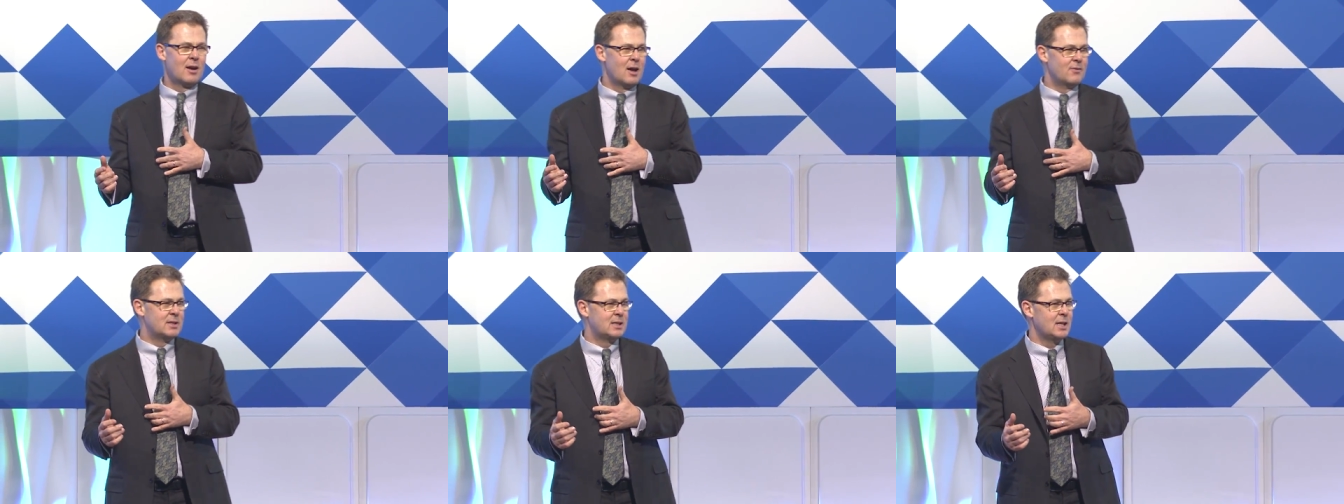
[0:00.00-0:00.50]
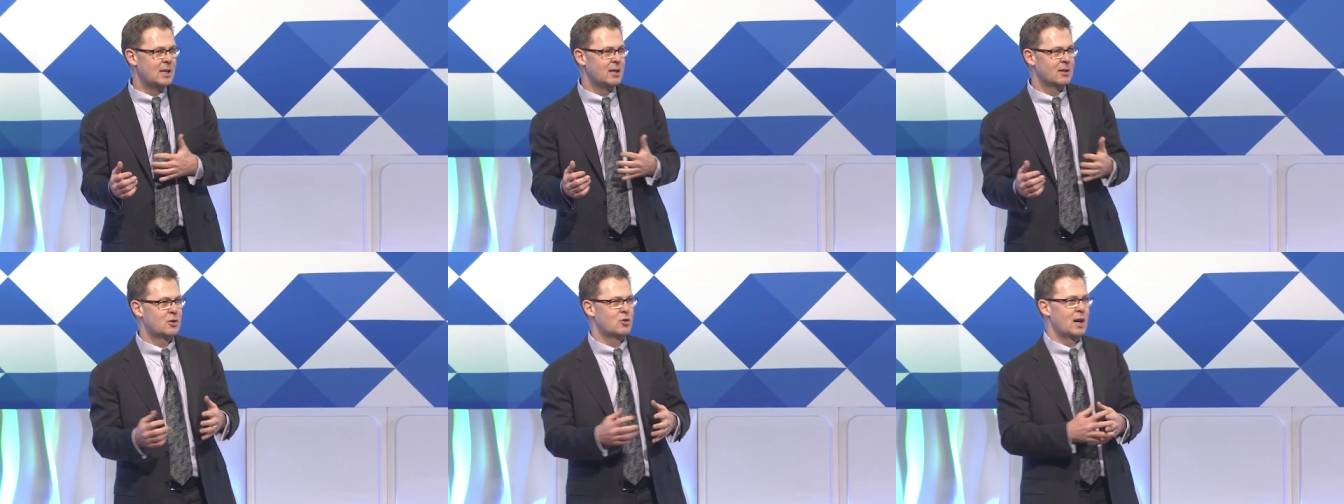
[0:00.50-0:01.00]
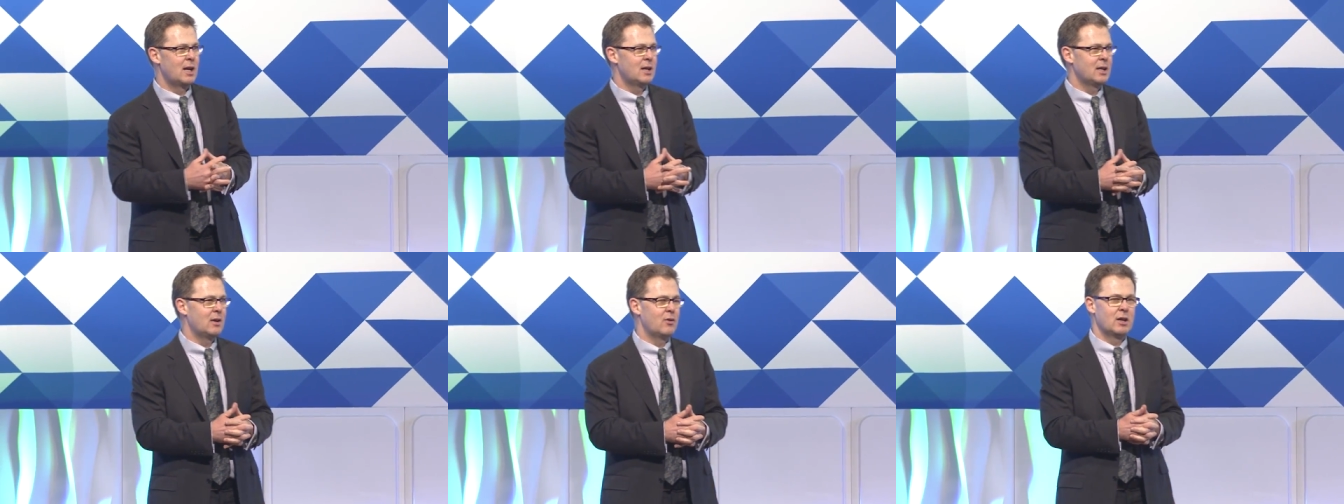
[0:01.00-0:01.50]
of Sydney, Australia,
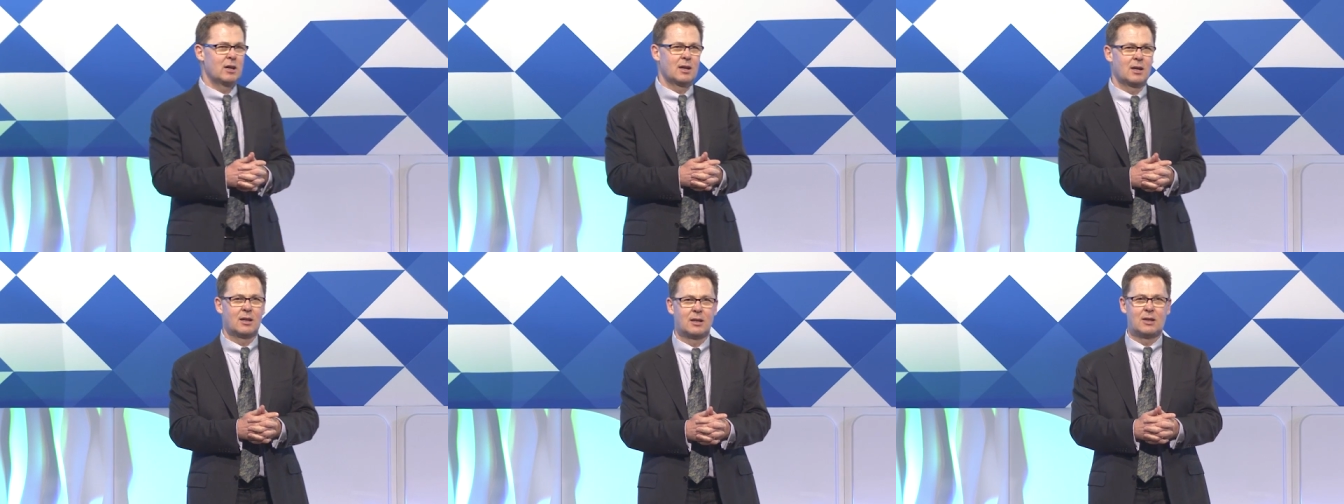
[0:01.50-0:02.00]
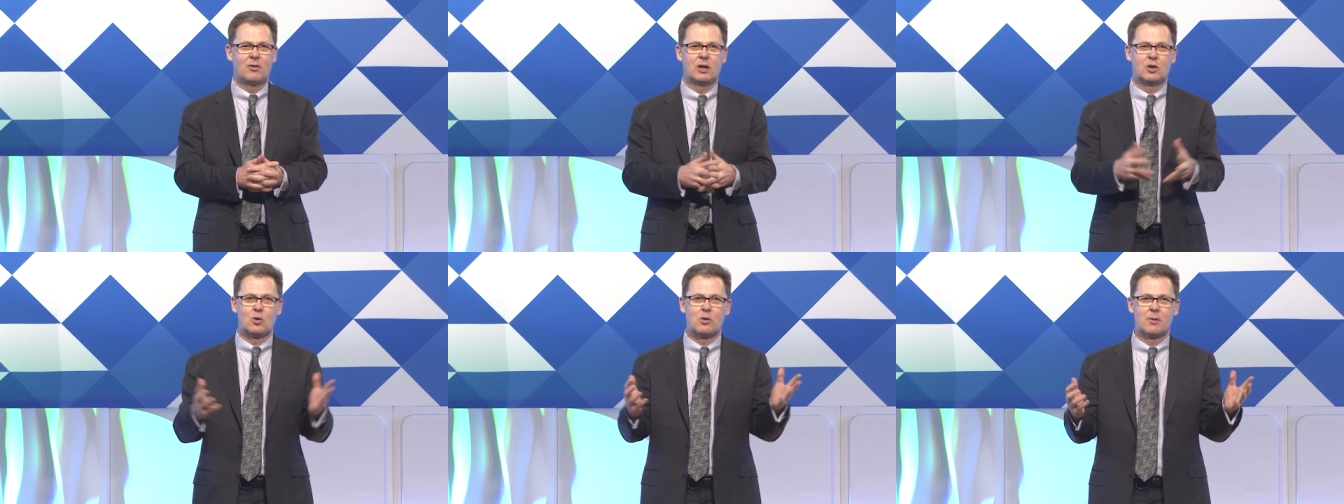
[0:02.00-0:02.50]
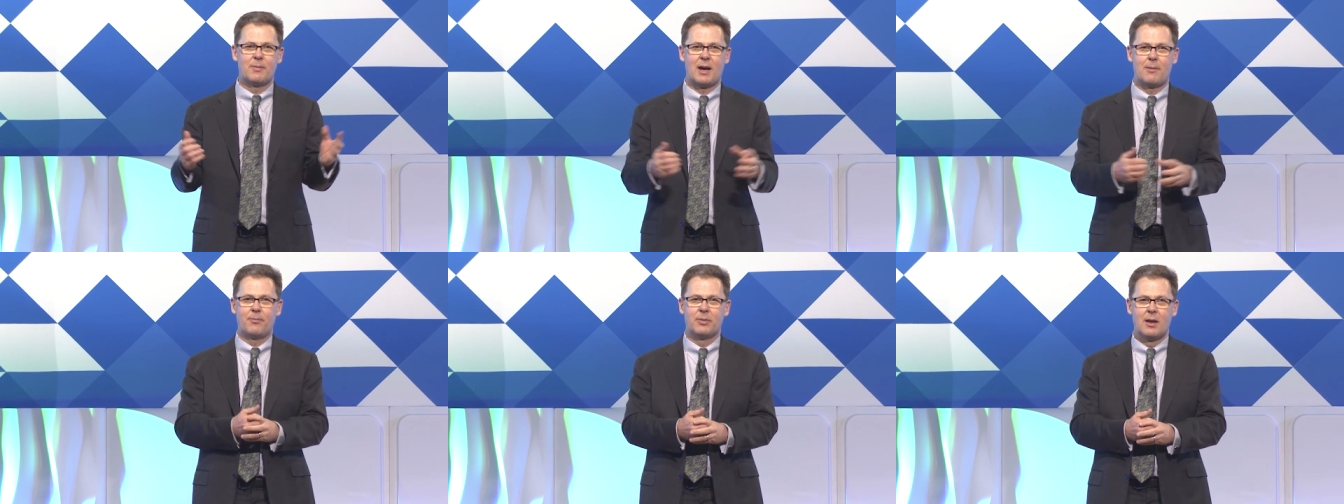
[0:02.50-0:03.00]
giving a, giving a talk
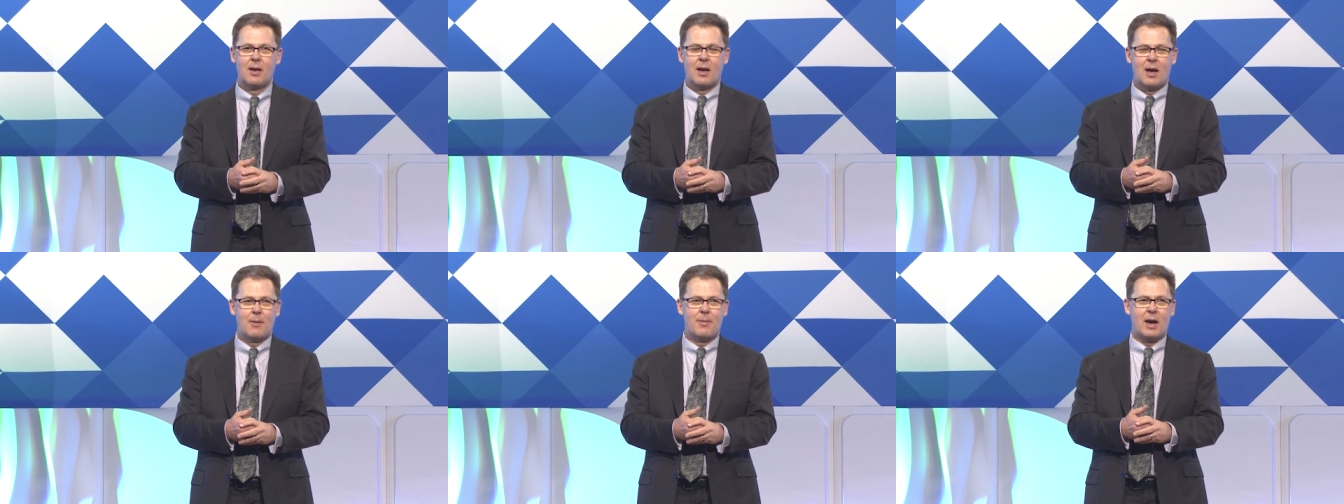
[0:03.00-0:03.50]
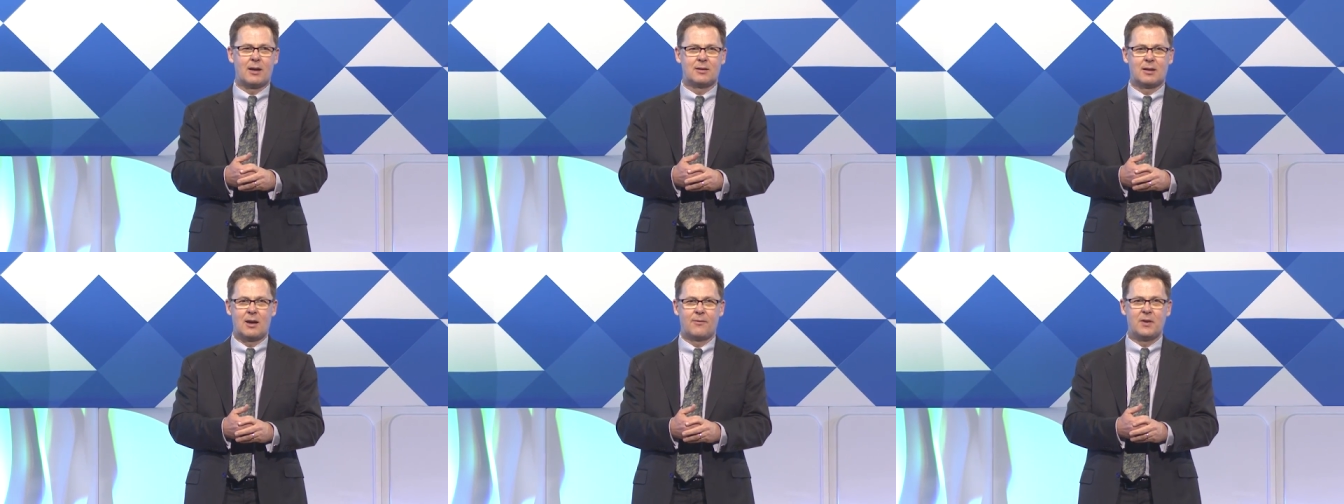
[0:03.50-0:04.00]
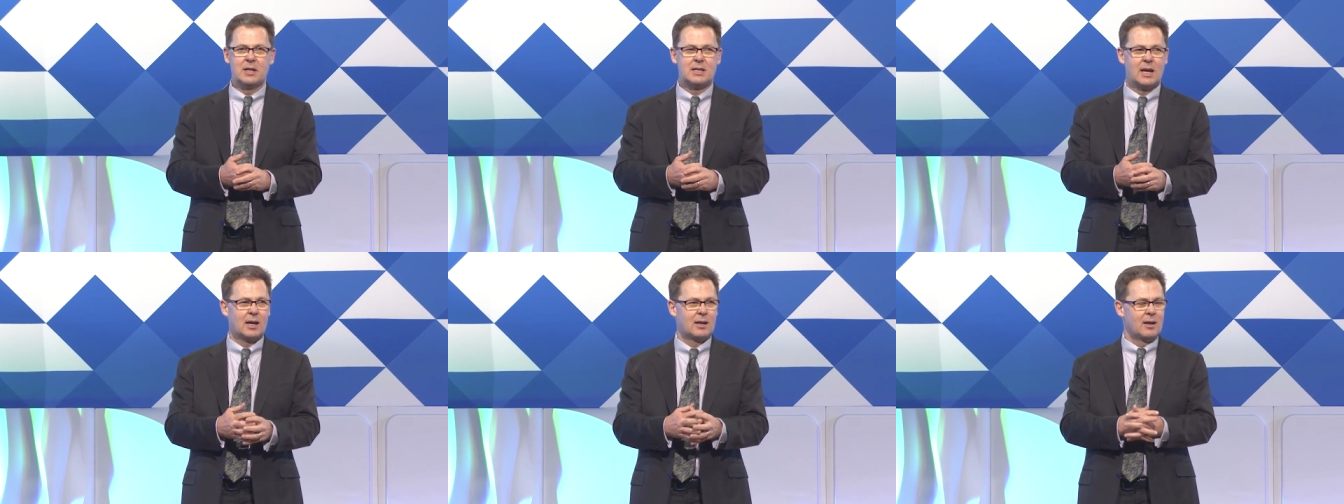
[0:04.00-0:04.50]
about, about uh,
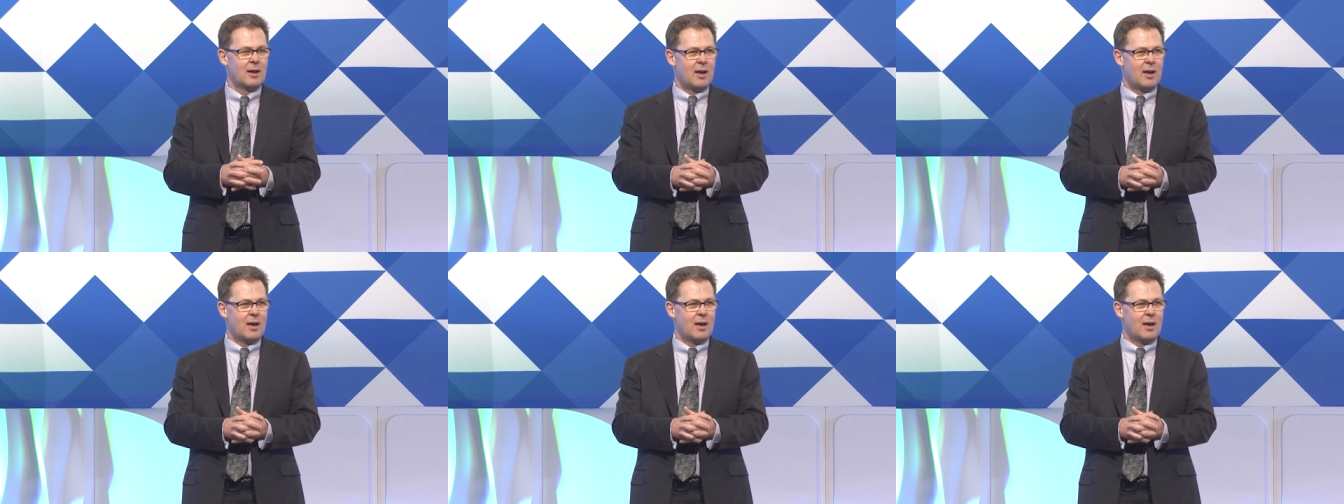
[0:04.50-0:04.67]
fintech.